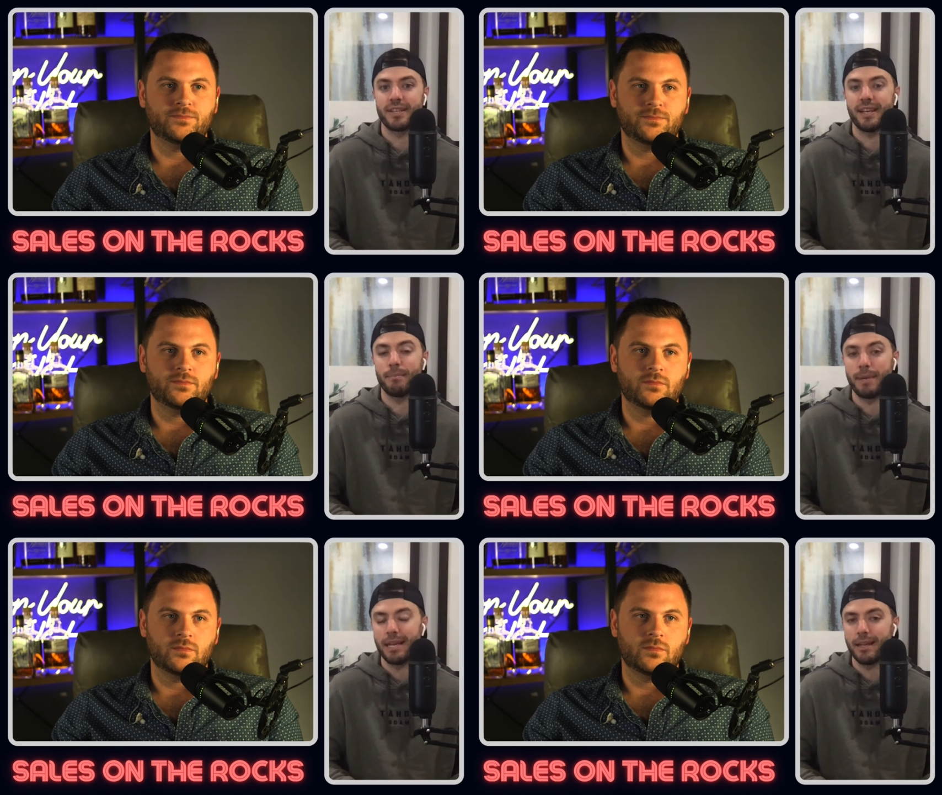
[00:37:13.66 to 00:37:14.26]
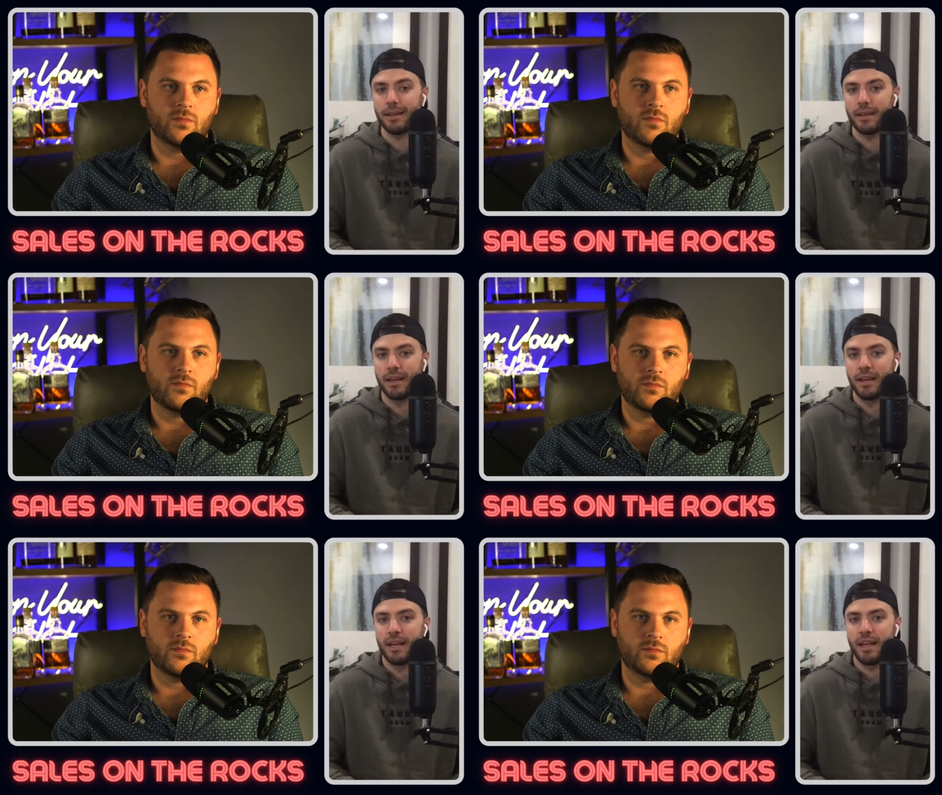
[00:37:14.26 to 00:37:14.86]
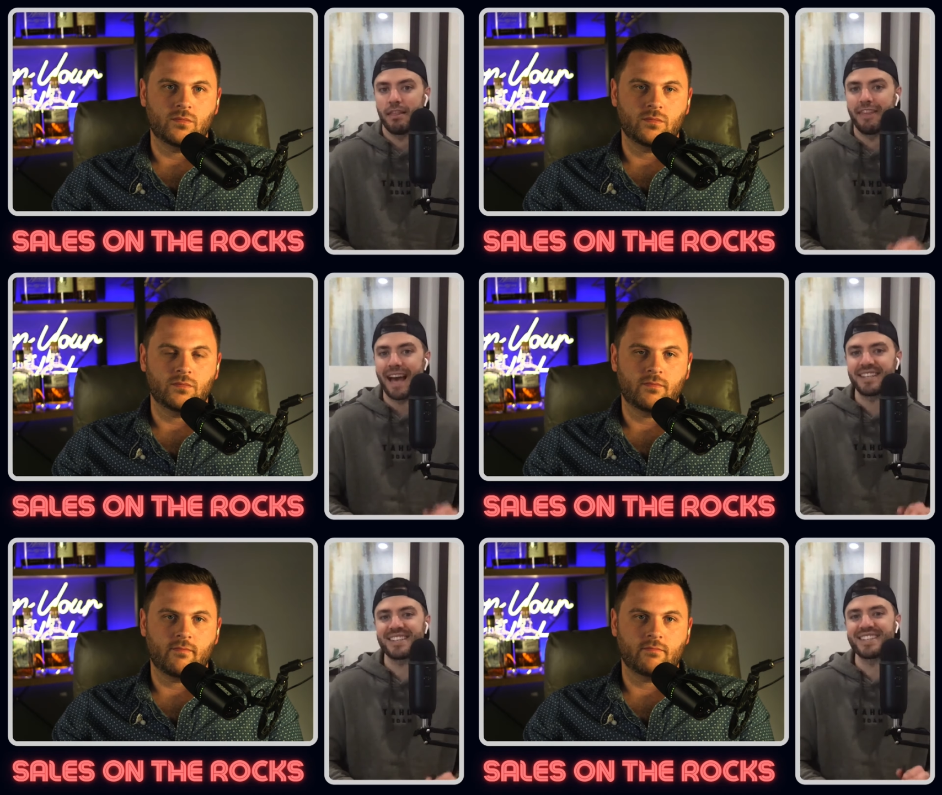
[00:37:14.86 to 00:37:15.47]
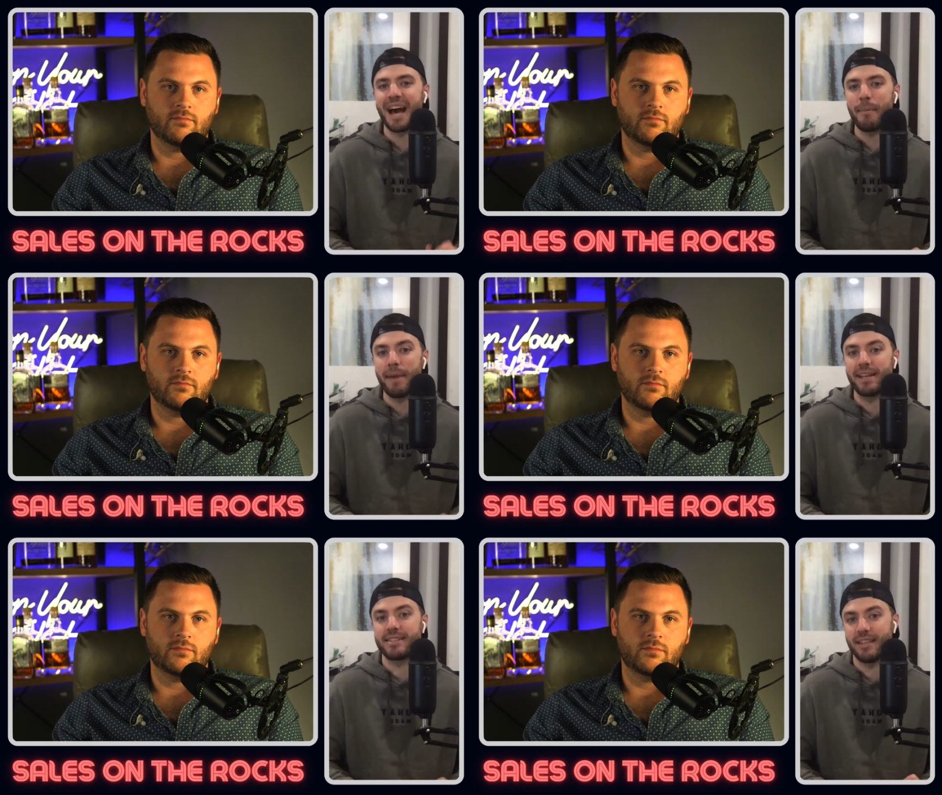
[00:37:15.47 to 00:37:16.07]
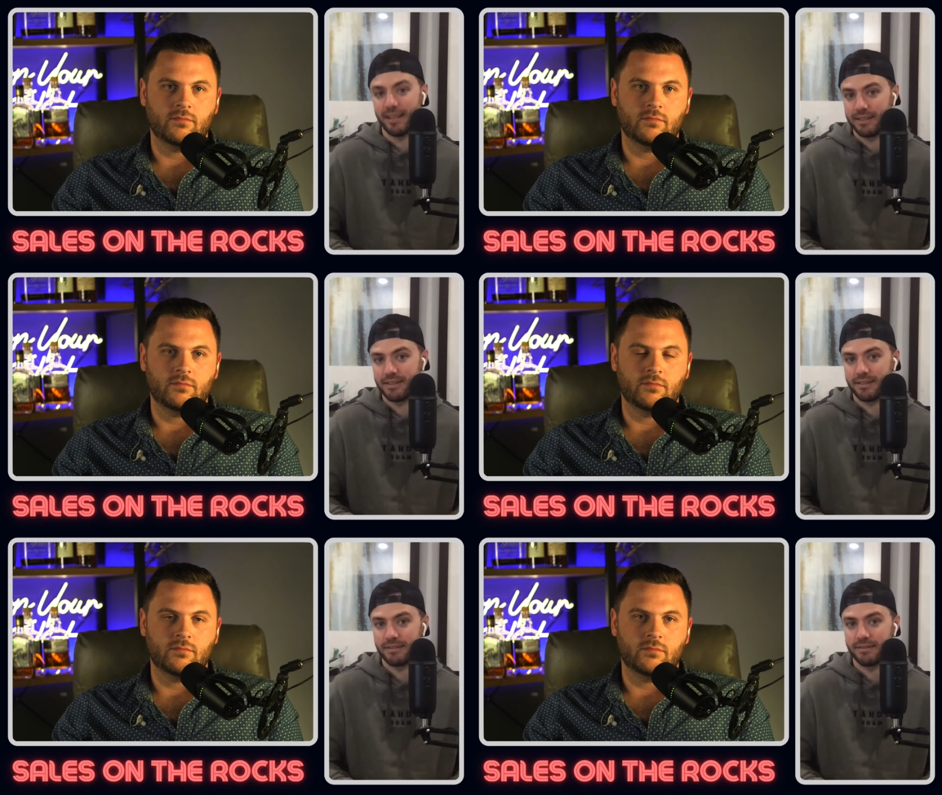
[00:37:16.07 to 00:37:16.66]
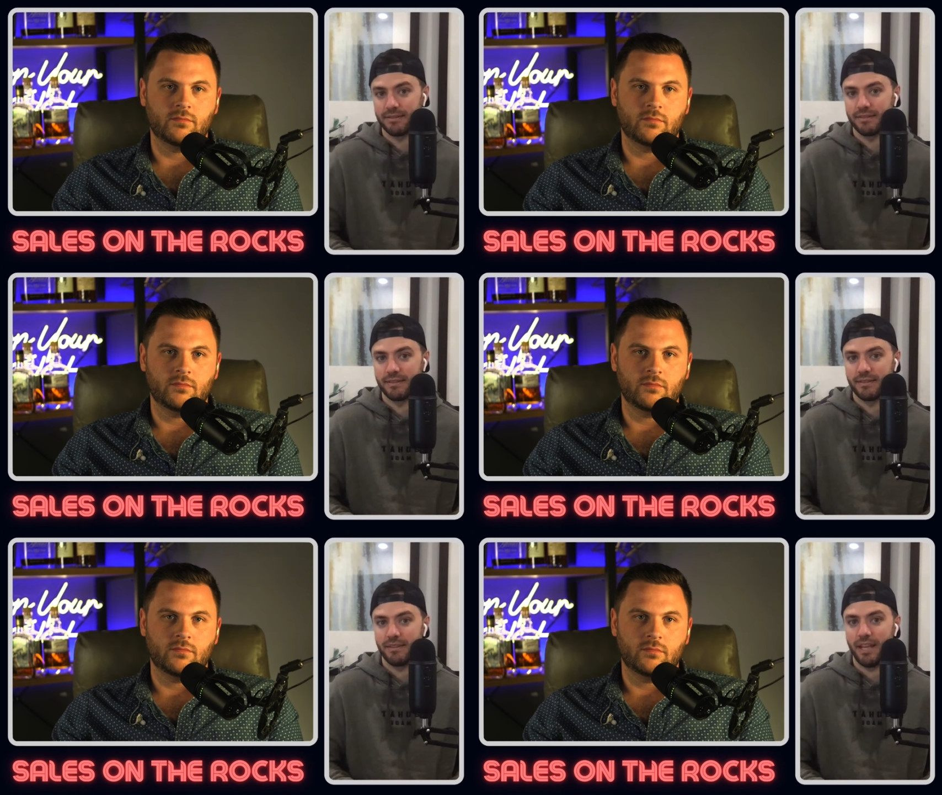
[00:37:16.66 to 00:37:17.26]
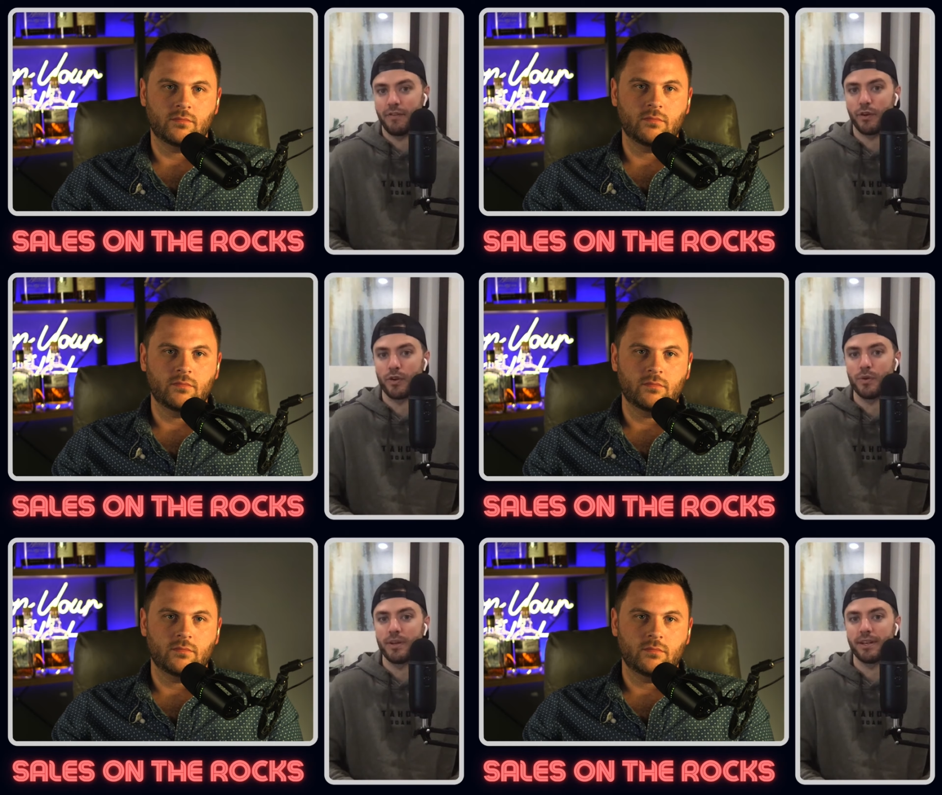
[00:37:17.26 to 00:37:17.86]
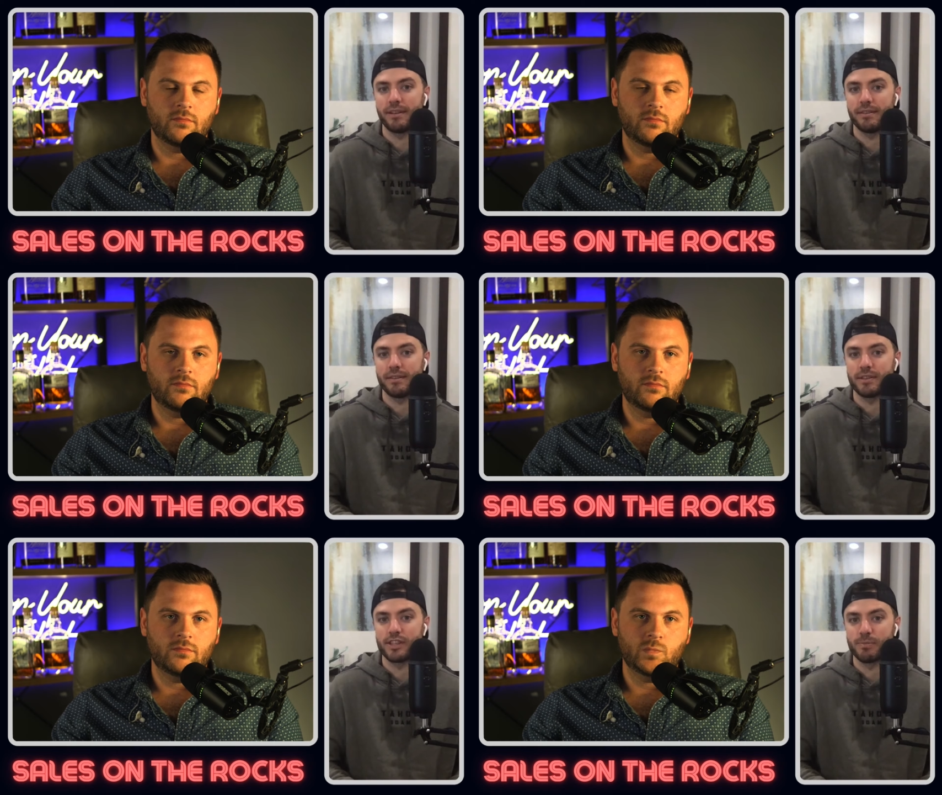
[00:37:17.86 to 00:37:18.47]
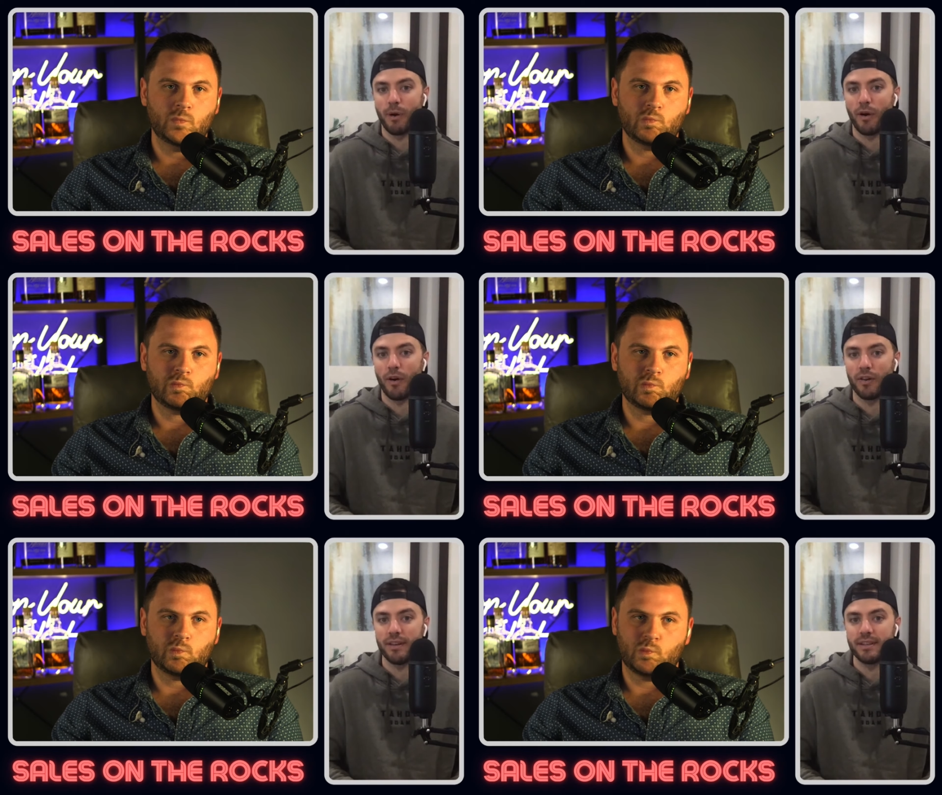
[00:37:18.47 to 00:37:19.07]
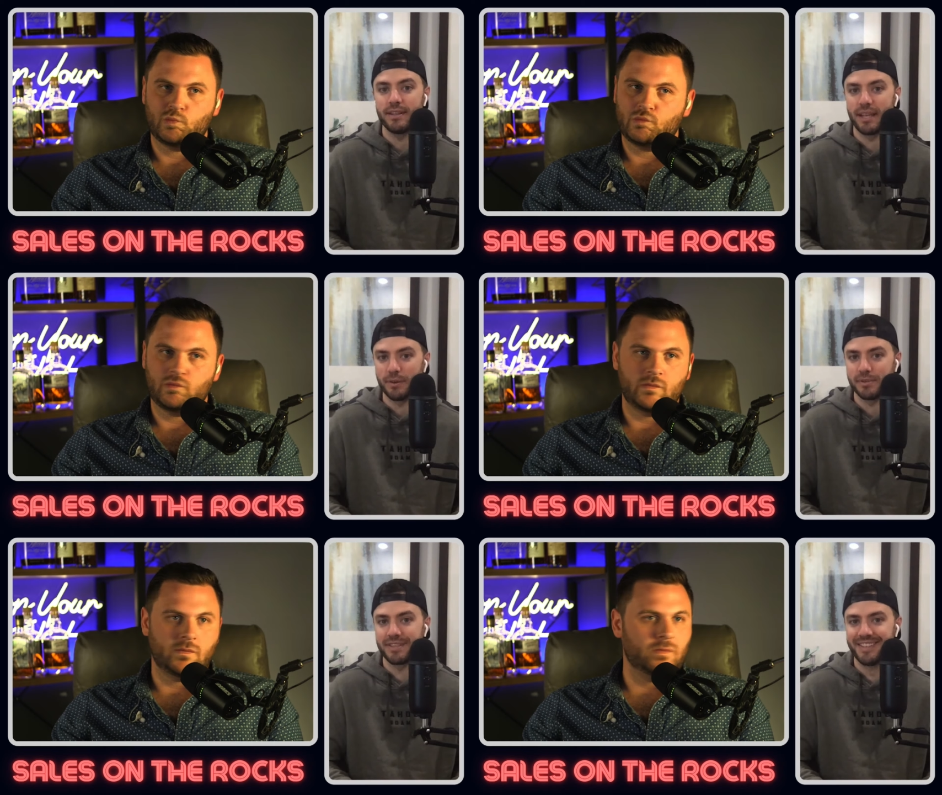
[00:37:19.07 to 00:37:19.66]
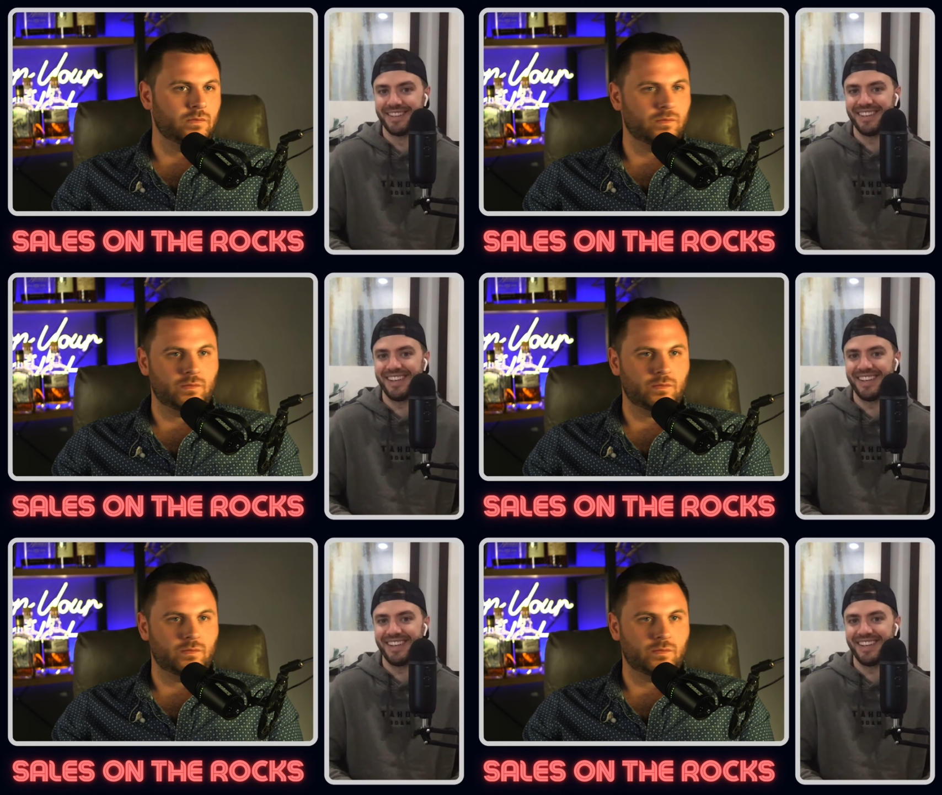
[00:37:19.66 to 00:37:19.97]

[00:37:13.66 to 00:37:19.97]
Speaker 1: just to get a meeting. That does not make sense if you're doing small deals.